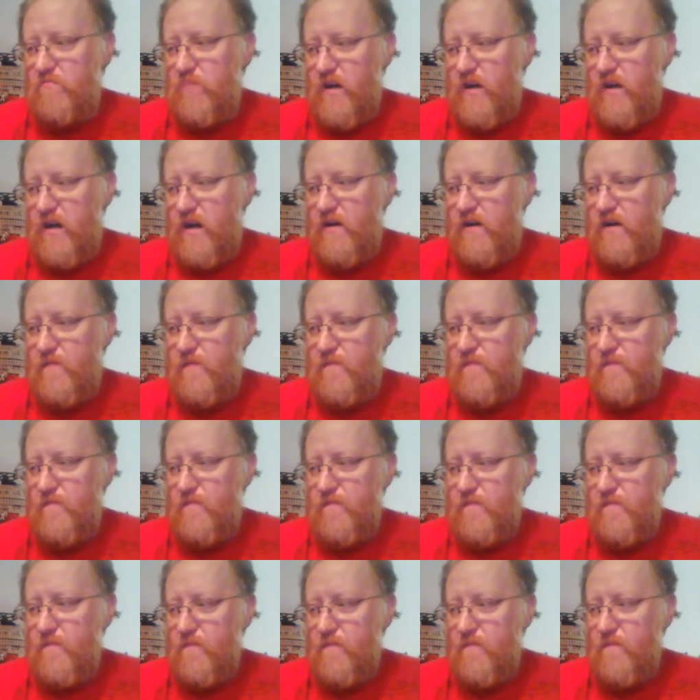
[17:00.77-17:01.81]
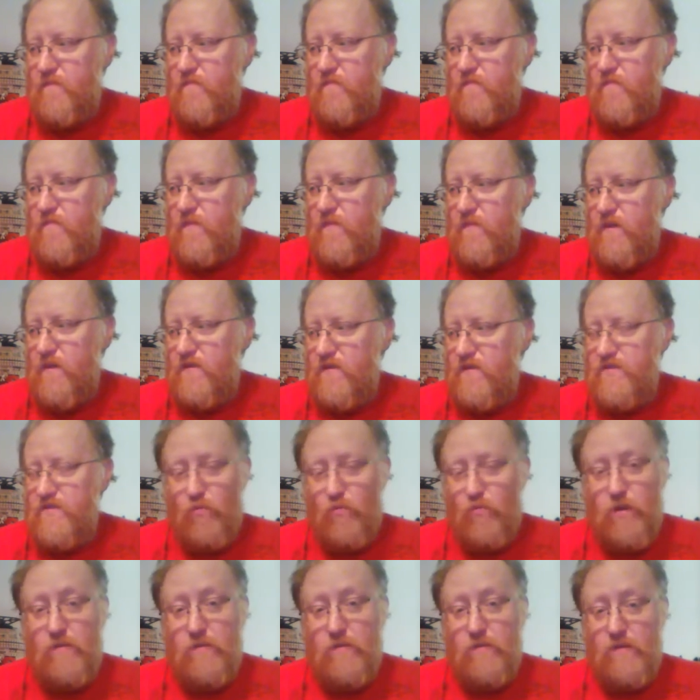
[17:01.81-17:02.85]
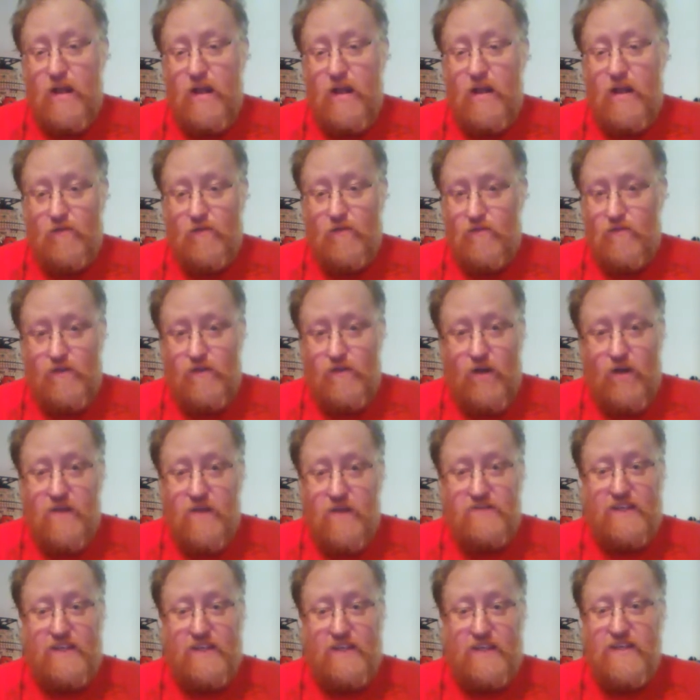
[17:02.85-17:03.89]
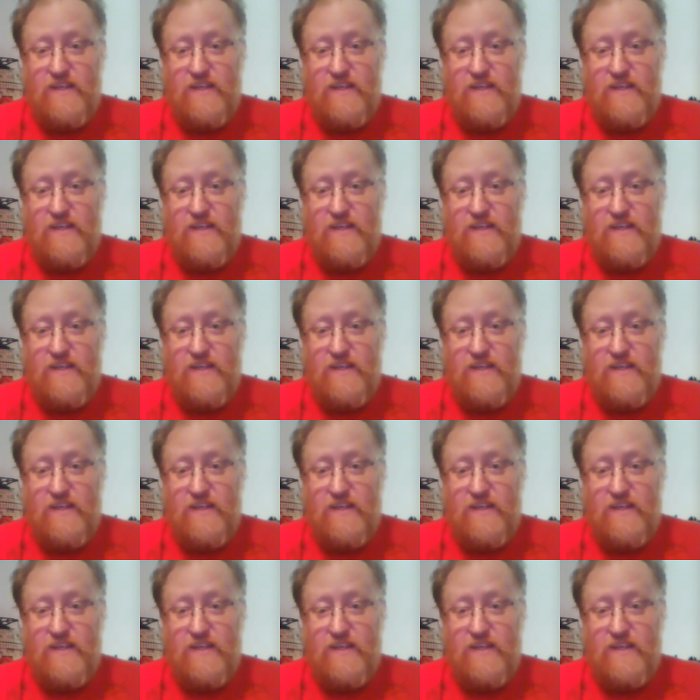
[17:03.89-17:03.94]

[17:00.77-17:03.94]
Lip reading: But, so we would, you know, as a